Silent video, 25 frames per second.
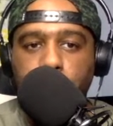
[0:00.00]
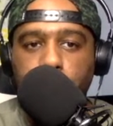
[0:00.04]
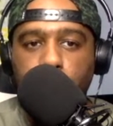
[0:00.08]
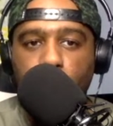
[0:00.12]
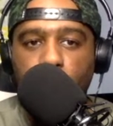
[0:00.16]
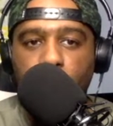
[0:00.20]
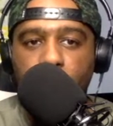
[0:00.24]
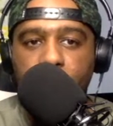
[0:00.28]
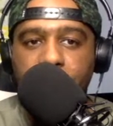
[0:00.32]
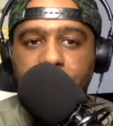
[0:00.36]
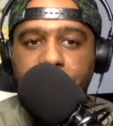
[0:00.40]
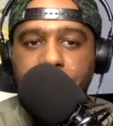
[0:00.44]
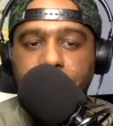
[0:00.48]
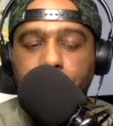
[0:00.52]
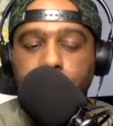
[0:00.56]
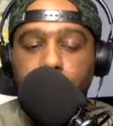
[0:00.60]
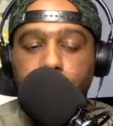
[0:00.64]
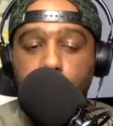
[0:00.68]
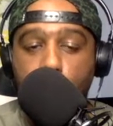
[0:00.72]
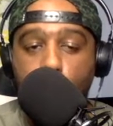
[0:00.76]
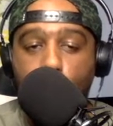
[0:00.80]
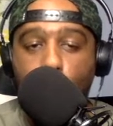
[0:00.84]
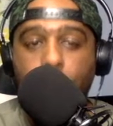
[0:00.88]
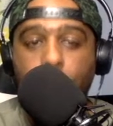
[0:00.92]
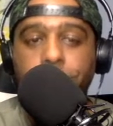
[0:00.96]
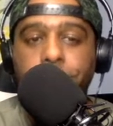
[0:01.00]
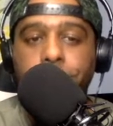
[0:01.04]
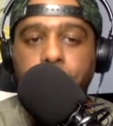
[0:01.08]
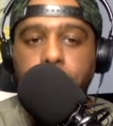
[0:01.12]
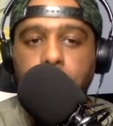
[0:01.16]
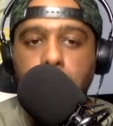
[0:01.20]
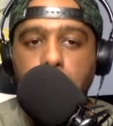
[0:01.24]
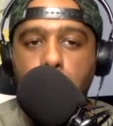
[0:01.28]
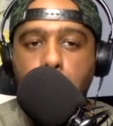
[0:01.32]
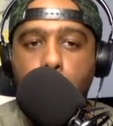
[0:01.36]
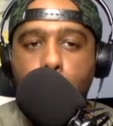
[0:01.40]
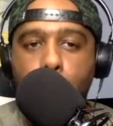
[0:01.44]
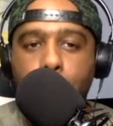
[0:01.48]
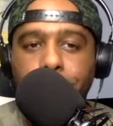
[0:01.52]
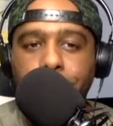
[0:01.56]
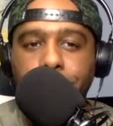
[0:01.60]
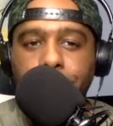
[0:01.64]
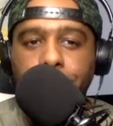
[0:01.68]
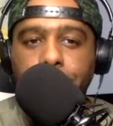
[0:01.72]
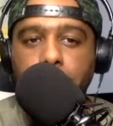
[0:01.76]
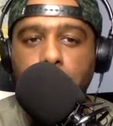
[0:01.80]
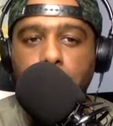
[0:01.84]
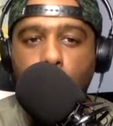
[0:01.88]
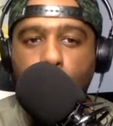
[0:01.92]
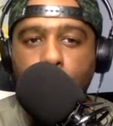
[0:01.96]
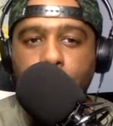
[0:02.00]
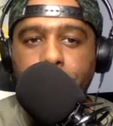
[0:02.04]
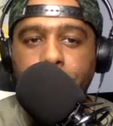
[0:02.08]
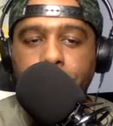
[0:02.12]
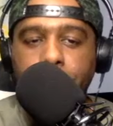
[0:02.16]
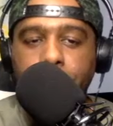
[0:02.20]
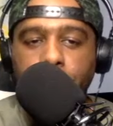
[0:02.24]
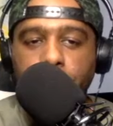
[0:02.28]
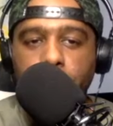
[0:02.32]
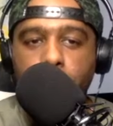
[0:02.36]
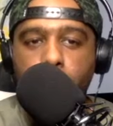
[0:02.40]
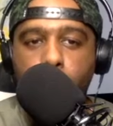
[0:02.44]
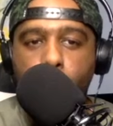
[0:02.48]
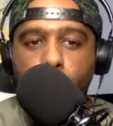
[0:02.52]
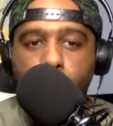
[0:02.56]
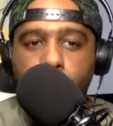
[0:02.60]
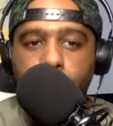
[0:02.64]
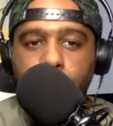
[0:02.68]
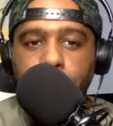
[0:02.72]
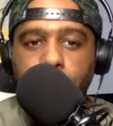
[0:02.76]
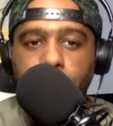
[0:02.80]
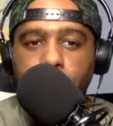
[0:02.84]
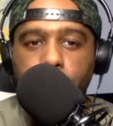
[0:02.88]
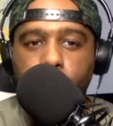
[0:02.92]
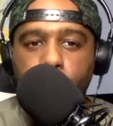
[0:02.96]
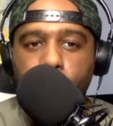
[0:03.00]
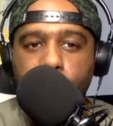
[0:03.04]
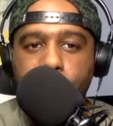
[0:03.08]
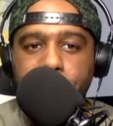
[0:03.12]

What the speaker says: No words are spoken by the person on screen.